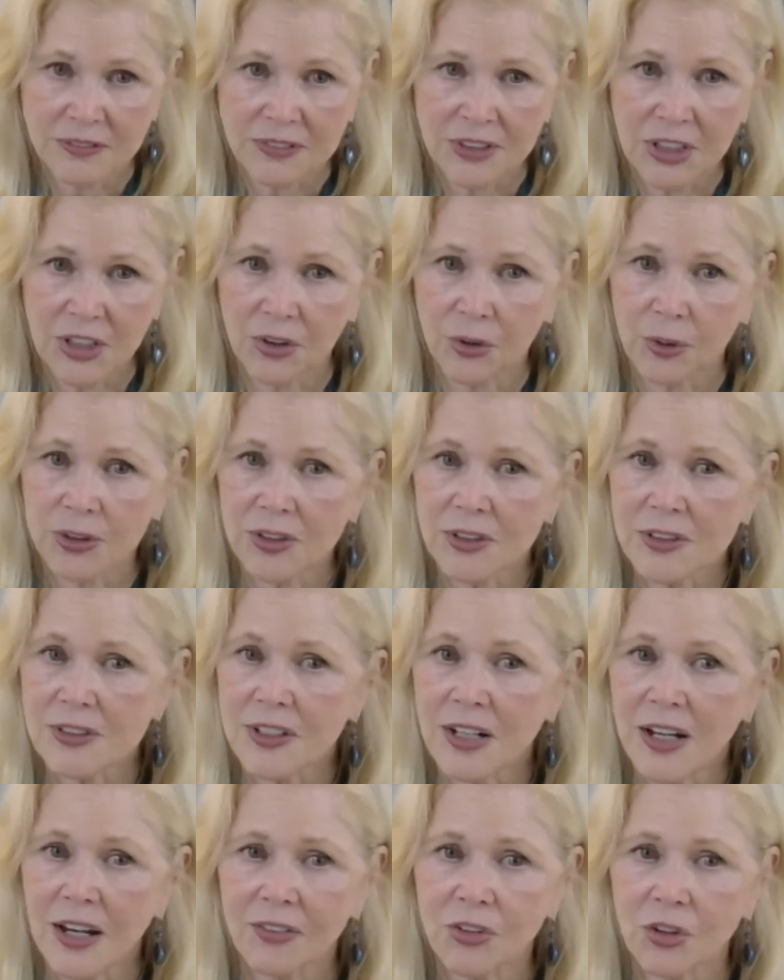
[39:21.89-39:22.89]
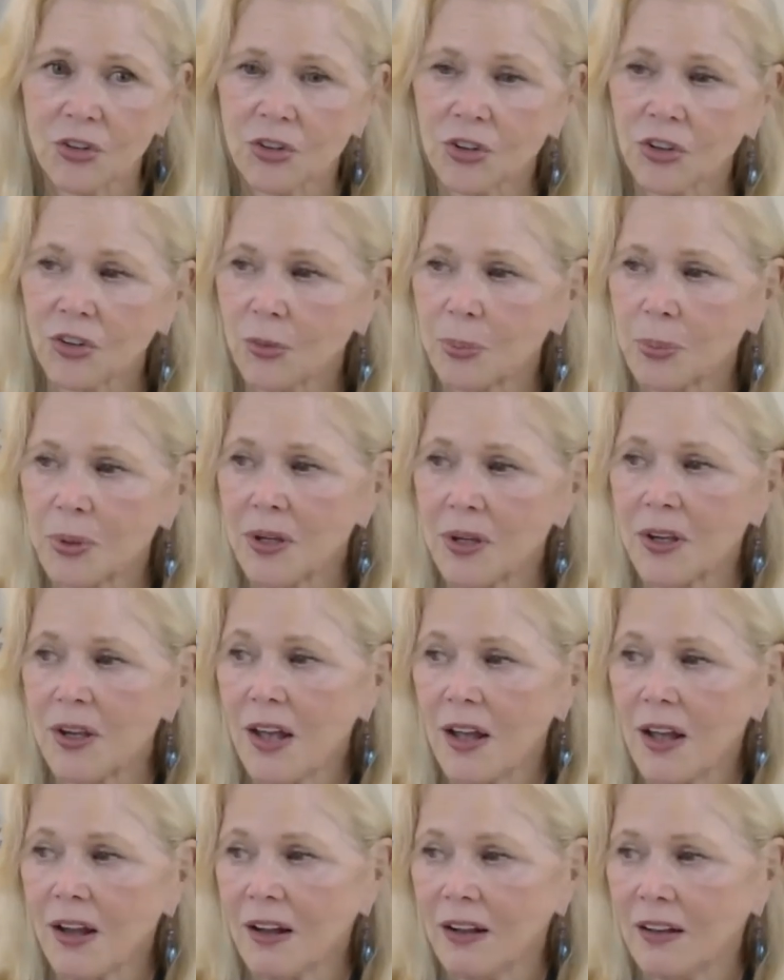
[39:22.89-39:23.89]
You know, it doesn't have to just be
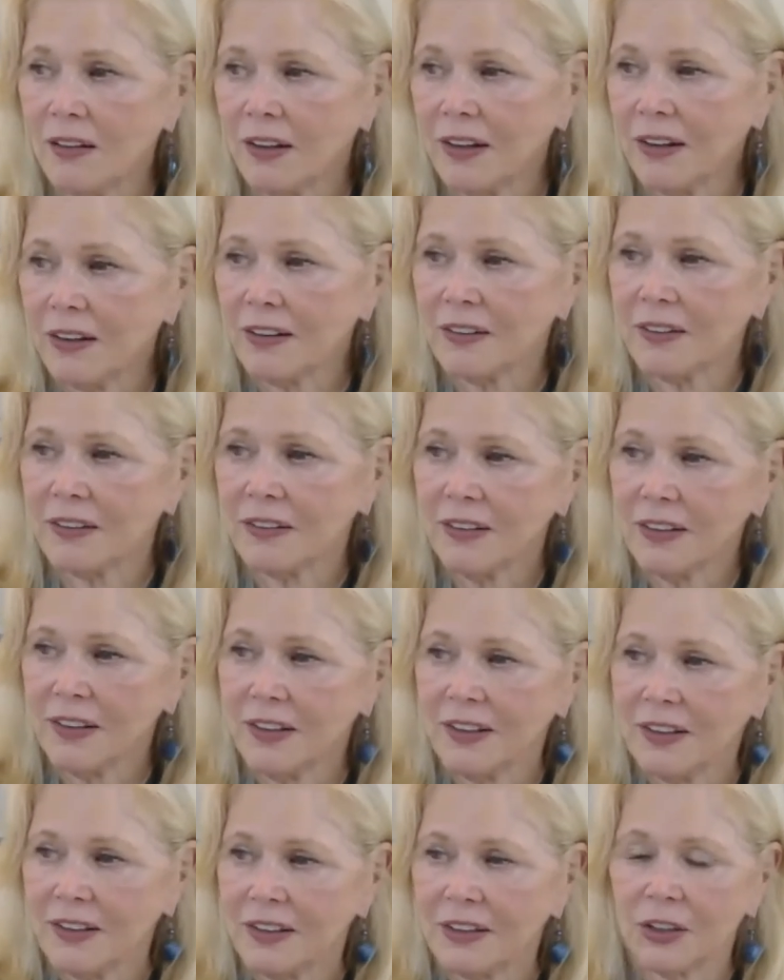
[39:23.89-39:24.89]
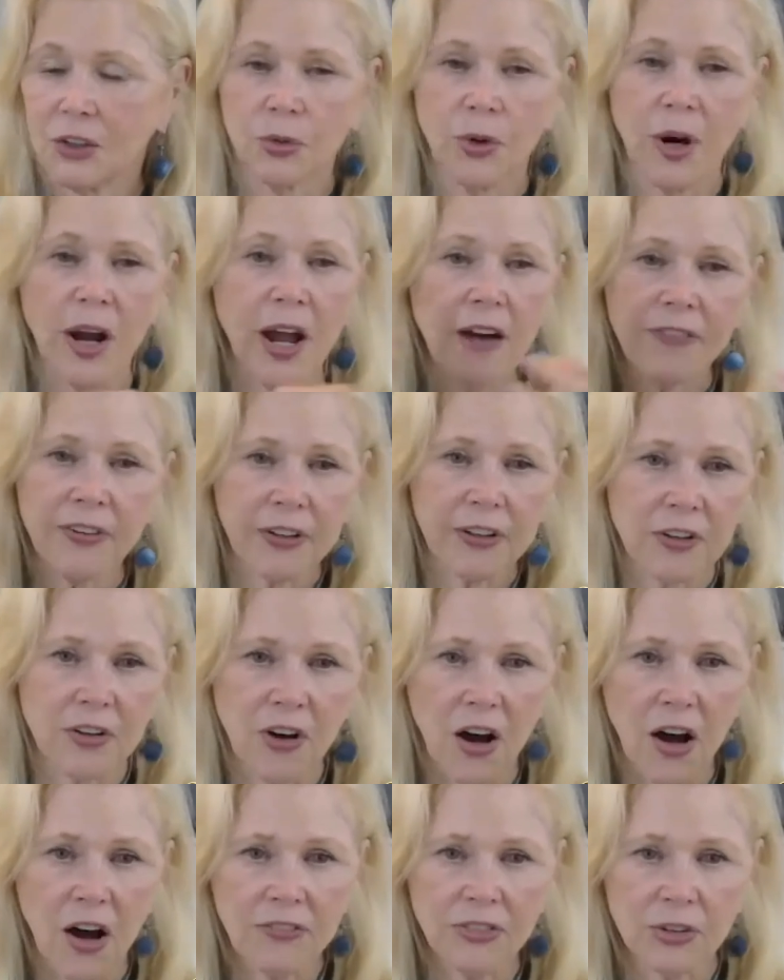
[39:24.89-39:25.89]
like a, a graphic
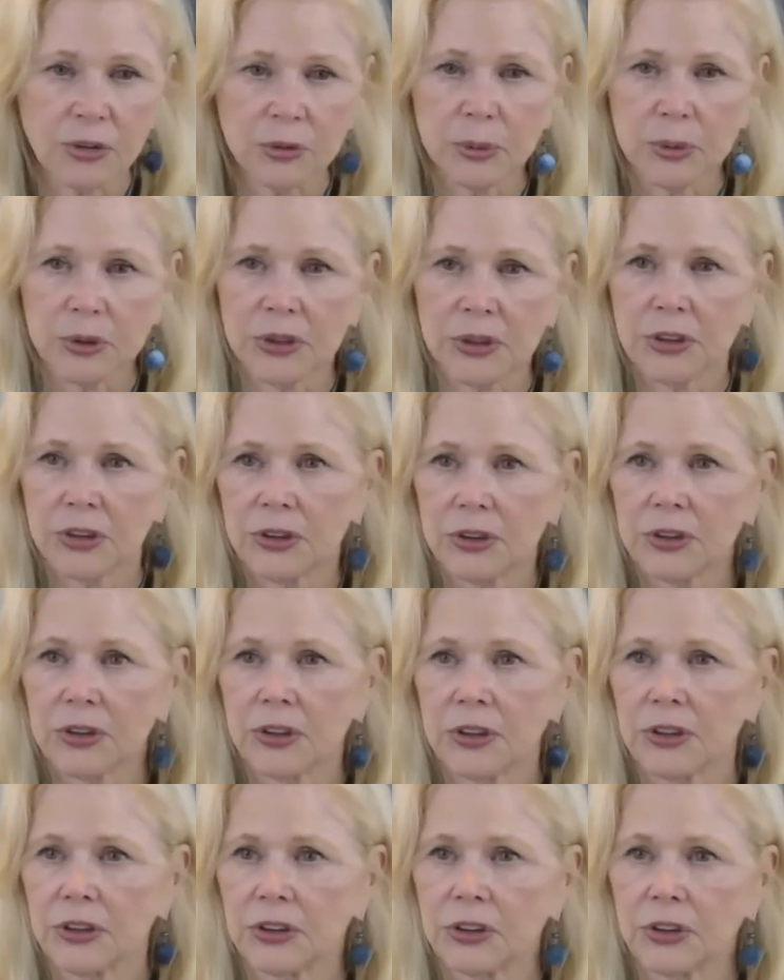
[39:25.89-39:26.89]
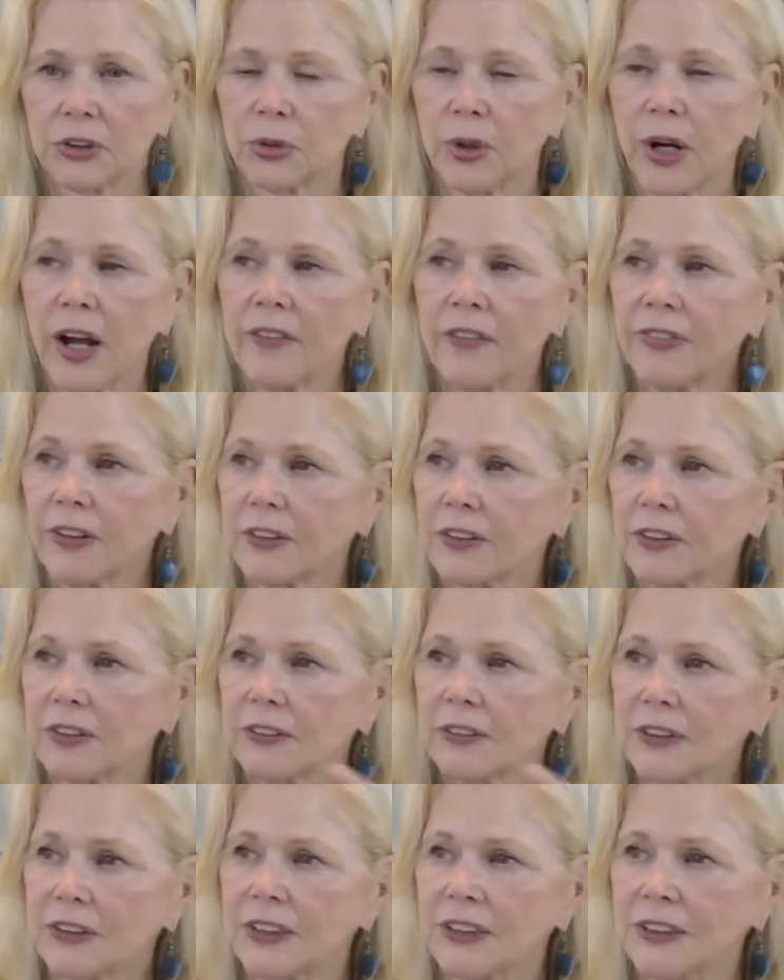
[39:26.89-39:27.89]
novel where you're, or a graphic
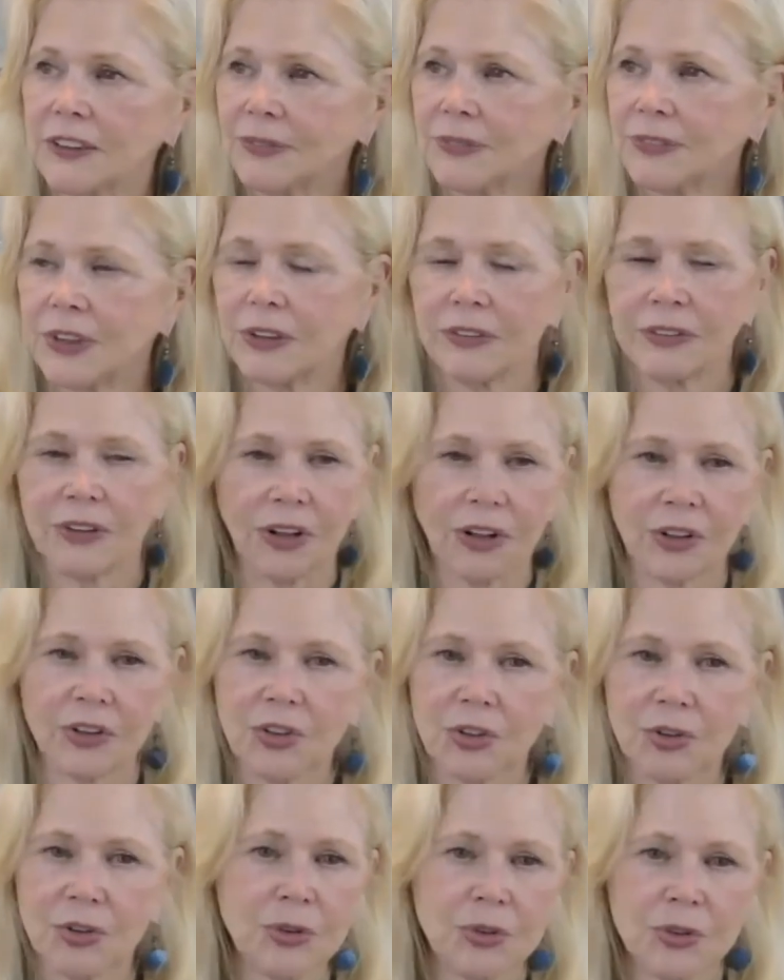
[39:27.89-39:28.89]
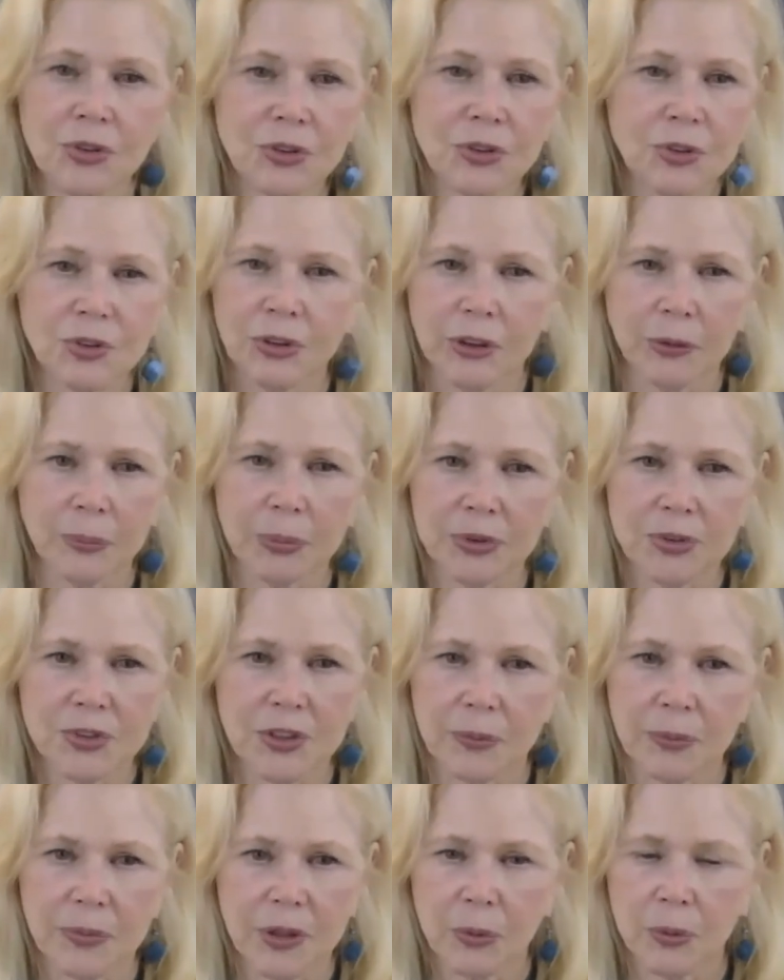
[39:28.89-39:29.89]
uh, cartoon clip or
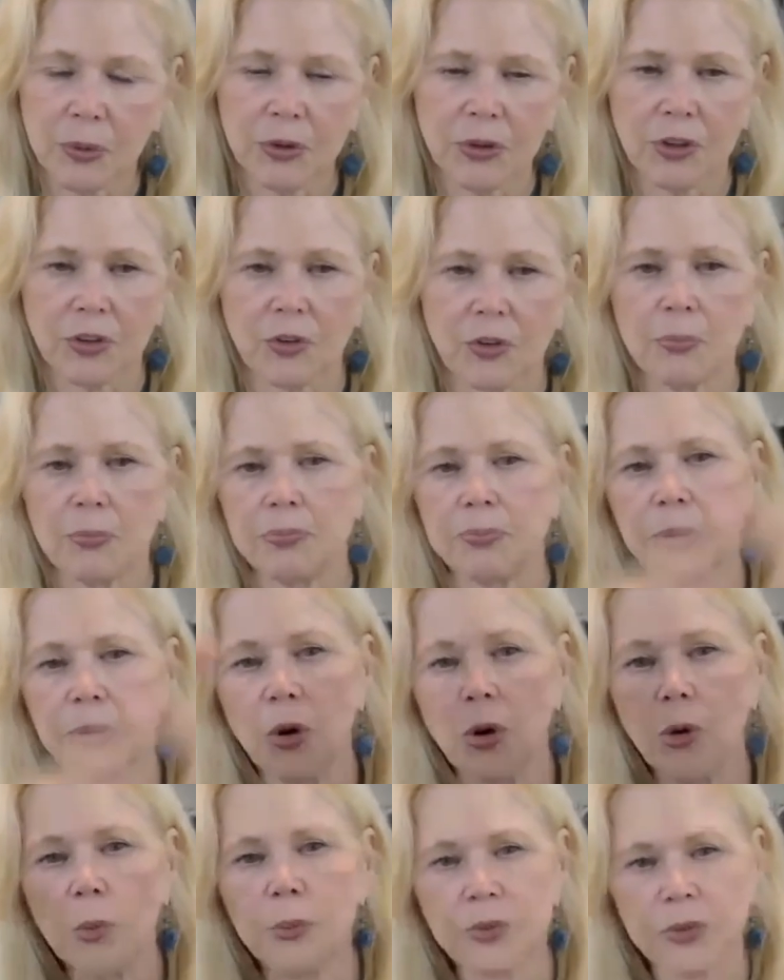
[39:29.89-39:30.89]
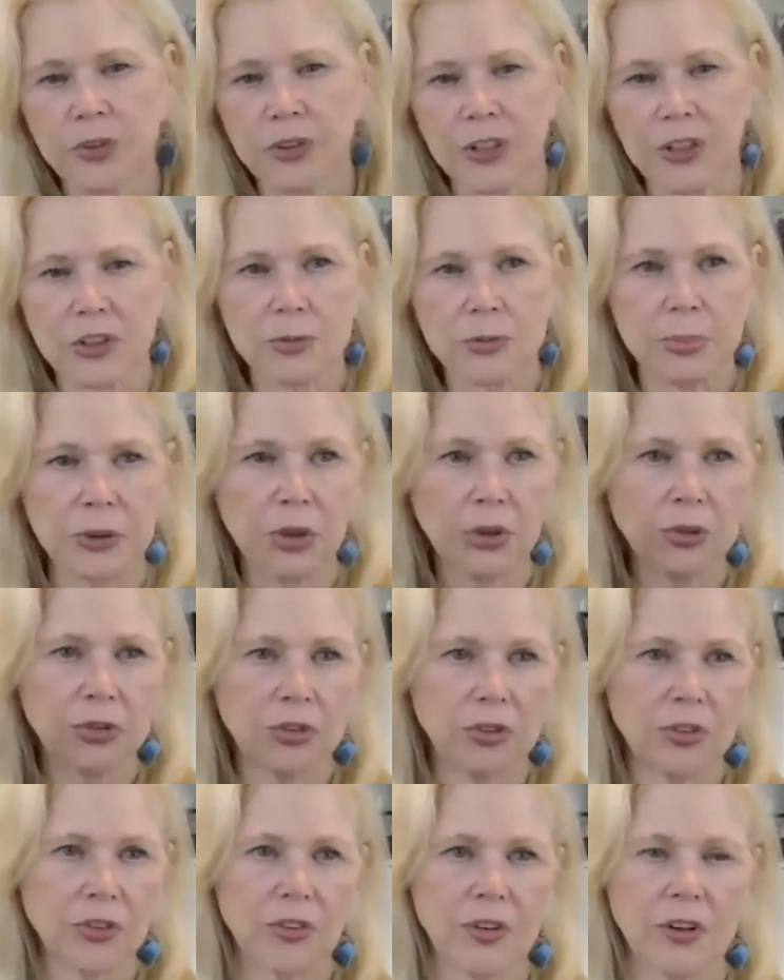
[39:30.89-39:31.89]
something where it's booms and
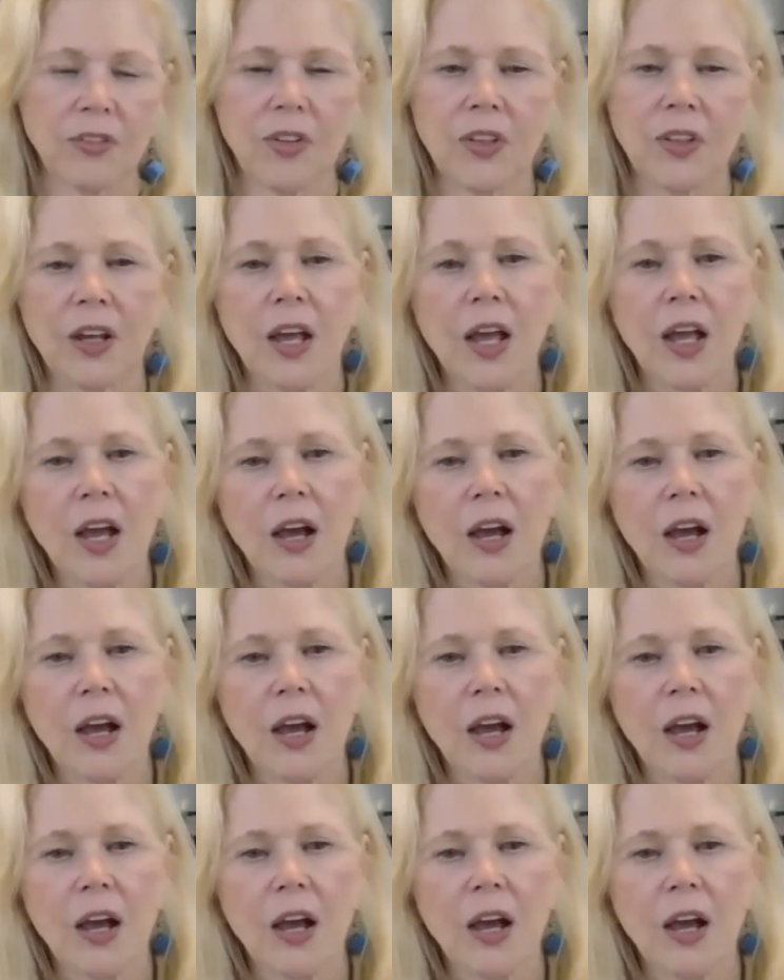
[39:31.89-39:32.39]
explosions and everything,